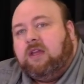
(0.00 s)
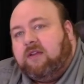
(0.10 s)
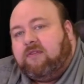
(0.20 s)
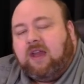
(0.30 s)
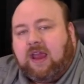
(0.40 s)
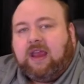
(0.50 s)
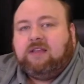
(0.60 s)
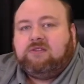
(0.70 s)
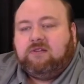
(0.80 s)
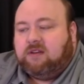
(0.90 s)
if I
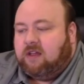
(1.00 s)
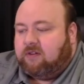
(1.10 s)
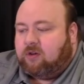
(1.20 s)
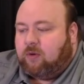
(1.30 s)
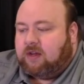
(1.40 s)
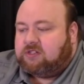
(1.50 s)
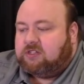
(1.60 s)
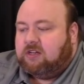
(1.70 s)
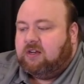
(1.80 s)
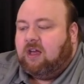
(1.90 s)
answered another
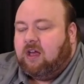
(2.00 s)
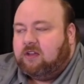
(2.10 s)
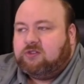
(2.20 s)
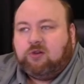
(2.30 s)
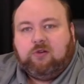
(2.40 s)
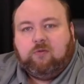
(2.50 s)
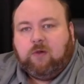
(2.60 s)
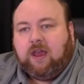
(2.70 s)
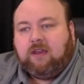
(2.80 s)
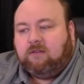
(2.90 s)
question a certain
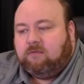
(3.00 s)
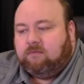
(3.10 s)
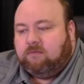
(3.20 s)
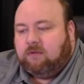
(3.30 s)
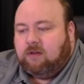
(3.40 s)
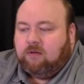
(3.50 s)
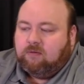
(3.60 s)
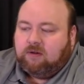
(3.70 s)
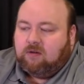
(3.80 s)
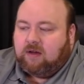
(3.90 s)
way.
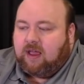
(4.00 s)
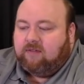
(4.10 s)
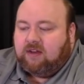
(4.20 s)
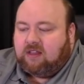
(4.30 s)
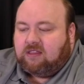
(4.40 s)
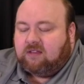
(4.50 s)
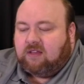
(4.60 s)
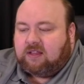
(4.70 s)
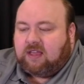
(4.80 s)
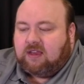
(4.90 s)
We don't have anything
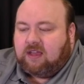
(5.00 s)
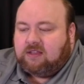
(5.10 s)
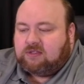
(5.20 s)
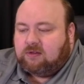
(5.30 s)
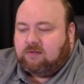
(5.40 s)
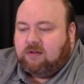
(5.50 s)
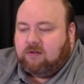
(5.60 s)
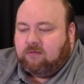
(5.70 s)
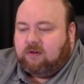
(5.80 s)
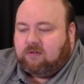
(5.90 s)
like that yet, so
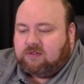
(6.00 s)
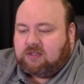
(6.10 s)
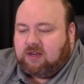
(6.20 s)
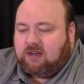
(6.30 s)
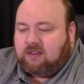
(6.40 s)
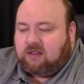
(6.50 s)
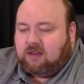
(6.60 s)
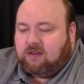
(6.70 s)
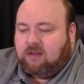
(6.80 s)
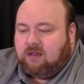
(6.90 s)
we don't see
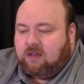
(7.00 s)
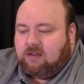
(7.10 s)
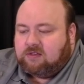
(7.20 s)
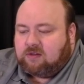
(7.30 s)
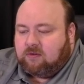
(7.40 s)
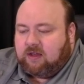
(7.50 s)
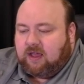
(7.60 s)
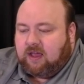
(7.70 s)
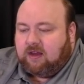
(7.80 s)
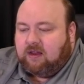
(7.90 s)
anything. Let's go
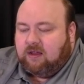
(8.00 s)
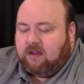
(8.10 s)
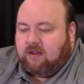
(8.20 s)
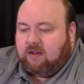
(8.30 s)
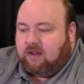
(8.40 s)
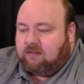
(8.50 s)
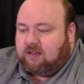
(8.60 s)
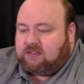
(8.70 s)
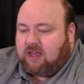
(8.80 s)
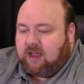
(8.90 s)
ahead and
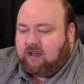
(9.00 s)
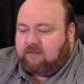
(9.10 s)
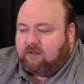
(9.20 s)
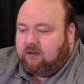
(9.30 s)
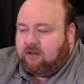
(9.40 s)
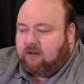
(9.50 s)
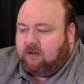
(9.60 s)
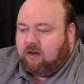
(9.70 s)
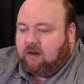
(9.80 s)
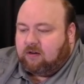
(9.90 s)
let's have
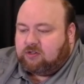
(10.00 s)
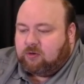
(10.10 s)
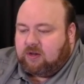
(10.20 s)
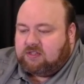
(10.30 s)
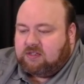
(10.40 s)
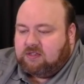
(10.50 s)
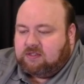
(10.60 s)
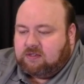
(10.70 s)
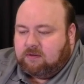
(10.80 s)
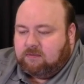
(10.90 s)
our
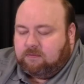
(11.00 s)
choices.